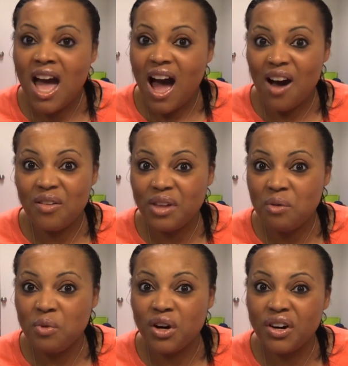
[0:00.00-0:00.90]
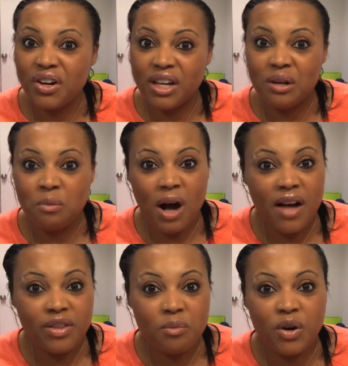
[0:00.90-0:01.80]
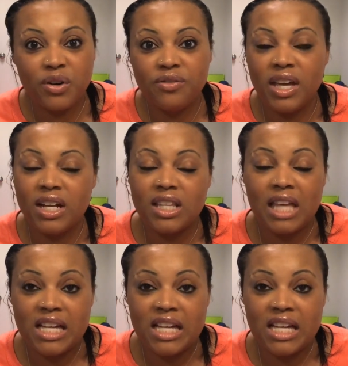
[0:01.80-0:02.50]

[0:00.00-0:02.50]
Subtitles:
how they work and why they're motivated.